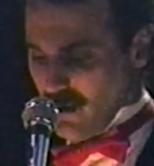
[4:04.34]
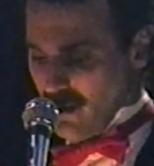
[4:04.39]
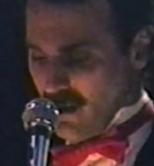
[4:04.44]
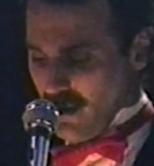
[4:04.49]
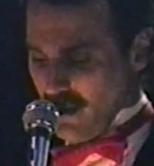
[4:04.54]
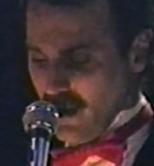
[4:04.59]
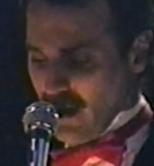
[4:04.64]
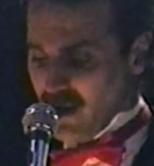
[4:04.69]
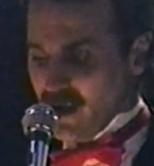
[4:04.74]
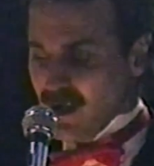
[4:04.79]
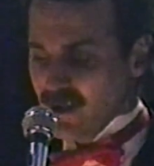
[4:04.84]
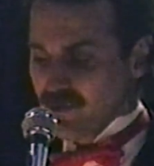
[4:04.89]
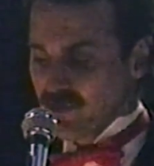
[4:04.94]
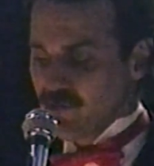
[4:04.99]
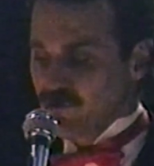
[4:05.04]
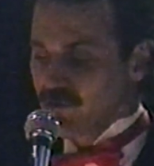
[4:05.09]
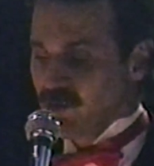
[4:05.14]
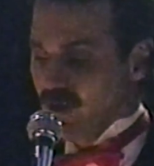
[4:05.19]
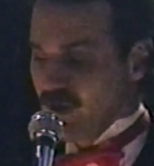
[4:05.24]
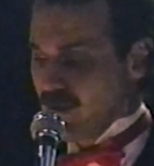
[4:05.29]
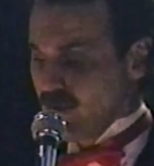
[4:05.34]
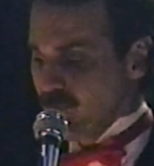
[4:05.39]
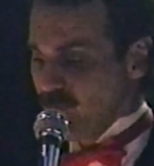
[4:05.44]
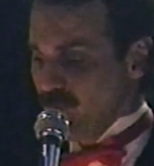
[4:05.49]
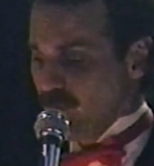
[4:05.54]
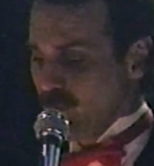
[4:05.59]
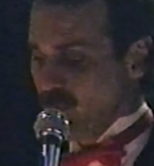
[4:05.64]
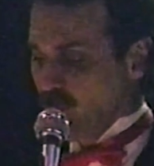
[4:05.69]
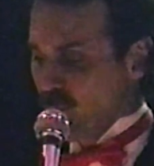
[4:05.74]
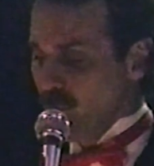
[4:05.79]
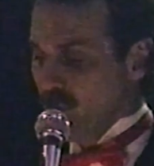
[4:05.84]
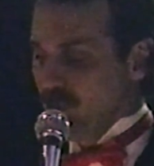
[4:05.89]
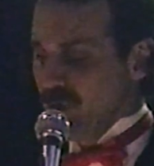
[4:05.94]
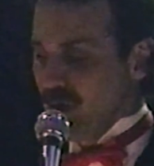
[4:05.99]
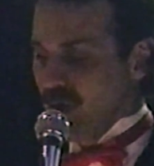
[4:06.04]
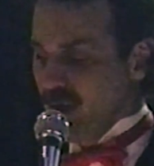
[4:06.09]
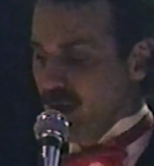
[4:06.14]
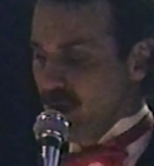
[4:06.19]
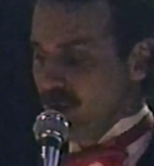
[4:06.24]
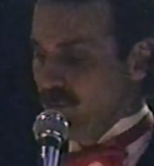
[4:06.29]
I got this letter from a
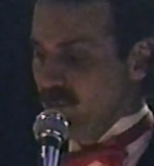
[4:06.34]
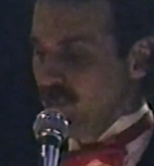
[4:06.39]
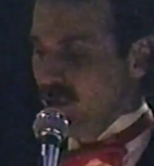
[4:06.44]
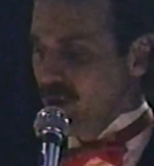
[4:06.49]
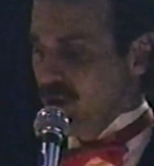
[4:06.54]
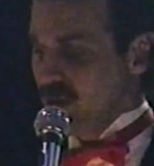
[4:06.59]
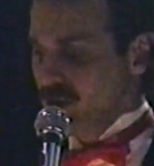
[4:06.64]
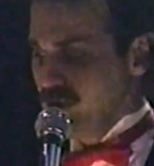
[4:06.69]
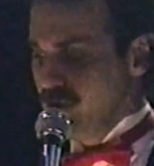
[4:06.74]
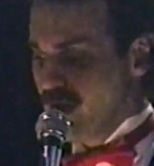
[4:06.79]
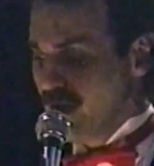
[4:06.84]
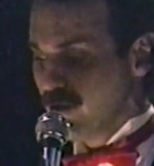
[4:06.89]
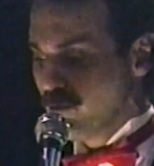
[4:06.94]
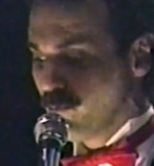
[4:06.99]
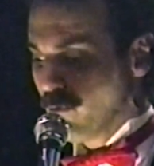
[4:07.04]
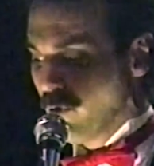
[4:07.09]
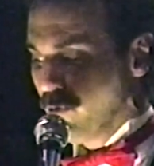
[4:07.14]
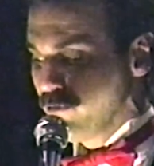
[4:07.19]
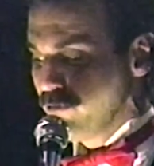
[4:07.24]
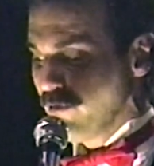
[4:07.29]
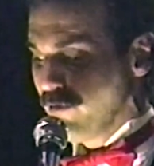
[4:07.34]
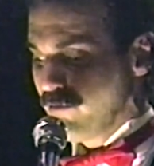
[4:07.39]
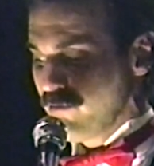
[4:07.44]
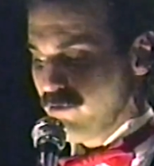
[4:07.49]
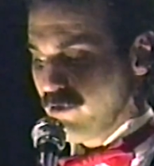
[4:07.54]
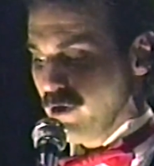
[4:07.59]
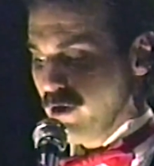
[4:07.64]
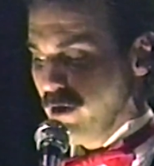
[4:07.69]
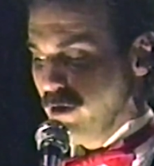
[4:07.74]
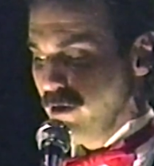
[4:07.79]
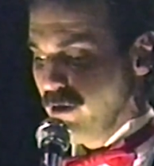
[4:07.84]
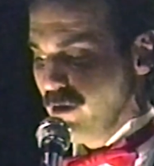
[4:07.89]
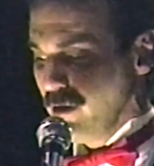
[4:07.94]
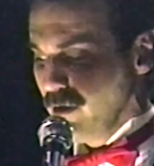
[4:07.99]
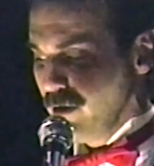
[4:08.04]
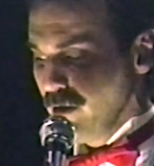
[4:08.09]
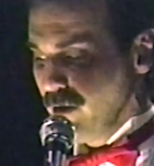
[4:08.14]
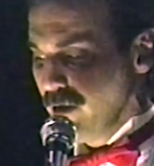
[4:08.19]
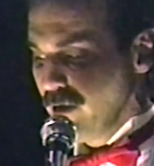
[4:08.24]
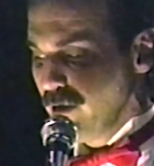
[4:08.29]
woman named Yetta Rosenstein
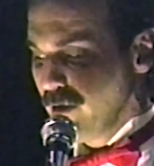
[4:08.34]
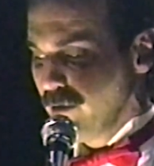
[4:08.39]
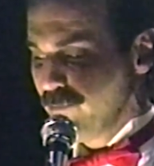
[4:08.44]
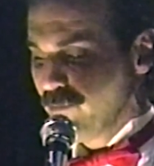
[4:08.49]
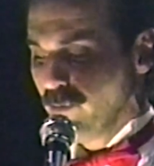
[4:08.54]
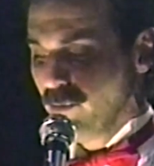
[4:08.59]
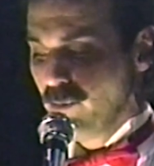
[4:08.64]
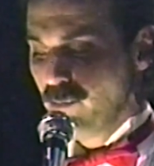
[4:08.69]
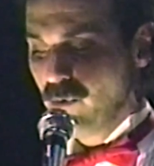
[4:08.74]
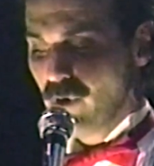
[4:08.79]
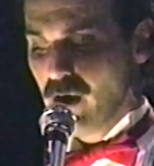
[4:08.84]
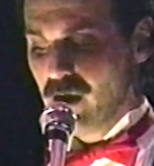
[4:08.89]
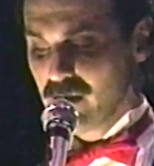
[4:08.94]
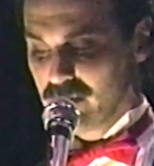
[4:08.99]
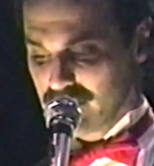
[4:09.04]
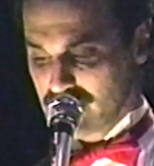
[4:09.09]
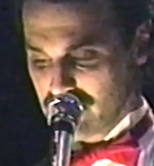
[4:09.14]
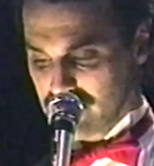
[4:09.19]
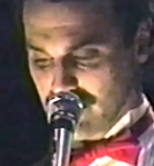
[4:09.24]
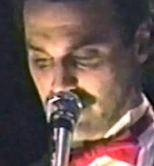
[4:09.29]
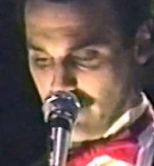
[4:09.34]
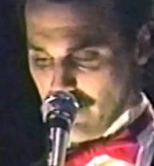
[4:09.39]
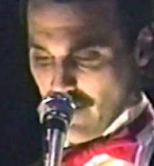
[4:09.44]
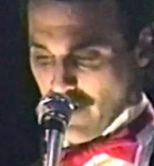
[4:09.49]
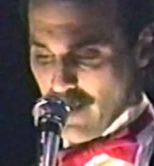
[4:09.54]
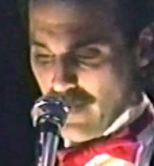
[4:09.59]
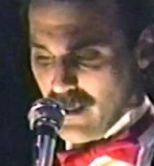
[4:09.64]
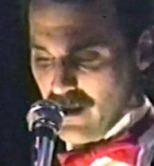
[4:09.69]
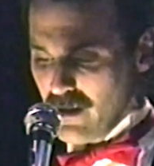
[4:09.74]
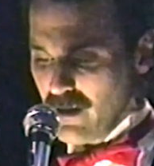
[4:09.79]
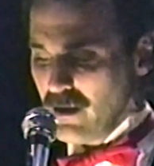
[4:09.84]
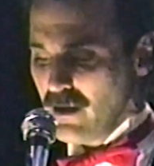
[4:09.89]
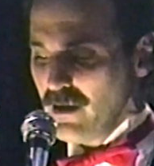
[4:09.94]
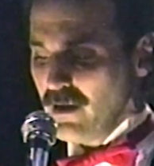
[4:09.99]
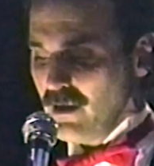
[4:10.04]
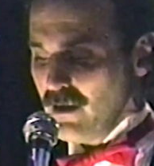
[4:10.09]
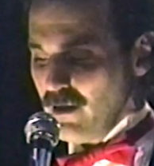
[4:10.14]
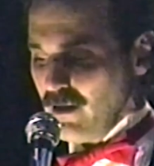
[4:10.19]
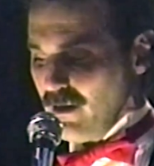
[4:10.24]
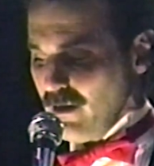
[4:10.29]
from the Bronx.
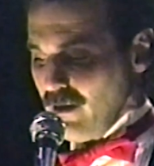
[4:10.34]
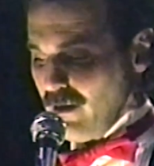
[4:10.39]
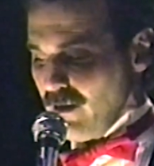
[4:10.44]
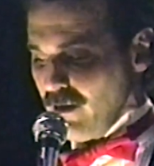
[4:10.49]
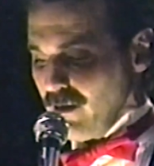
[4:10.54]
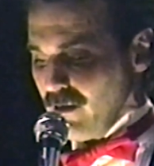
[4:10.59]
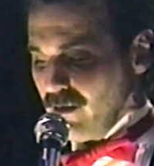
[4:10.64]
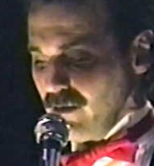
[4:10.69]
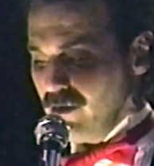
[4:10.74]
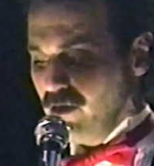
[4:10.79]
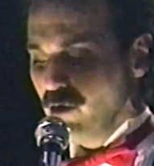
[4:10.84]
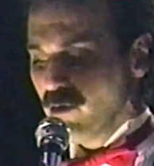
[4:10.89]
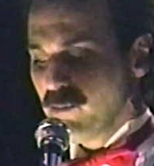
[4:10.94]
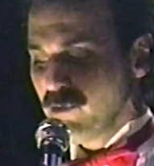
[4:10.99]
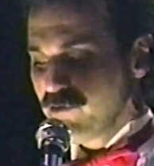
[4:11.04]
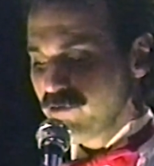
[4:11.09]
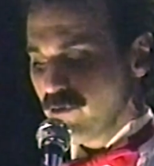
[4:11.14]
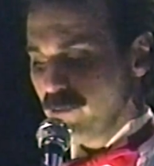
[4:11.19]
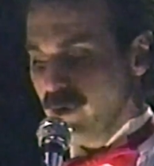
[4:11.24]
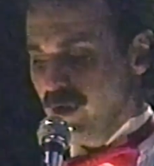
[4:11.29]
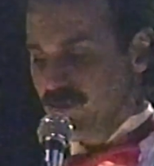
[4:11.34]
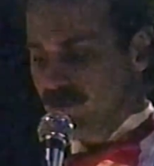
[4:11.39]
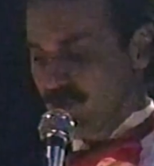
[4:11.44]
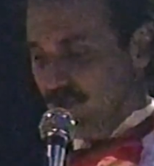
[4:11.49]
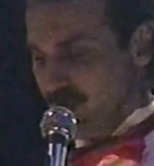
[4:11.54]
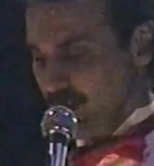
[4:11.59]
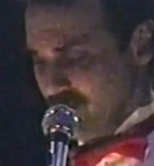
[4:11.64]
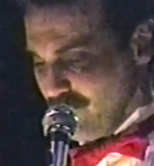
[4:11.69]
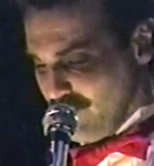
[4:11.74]
Dear Mr. Messing,